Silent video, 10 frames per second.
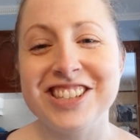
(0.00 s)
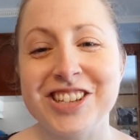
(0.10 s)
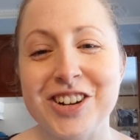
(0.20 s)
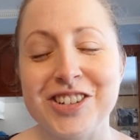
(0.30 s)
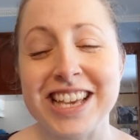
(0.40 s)

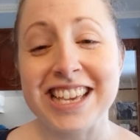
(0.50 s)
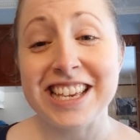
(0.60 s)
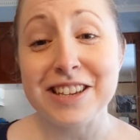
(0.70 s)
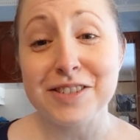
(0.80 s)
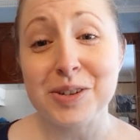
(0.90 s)
So, like,
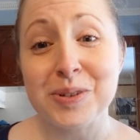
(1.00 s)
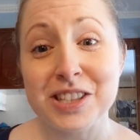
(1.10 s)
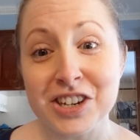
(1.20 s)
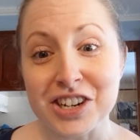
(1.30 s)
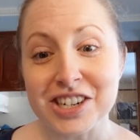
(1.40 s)
it gives you
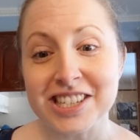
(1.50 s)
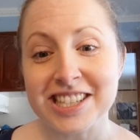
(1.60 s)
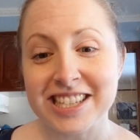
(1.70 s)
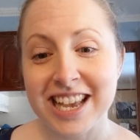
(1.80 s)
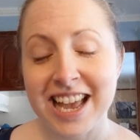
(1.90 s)
alerts,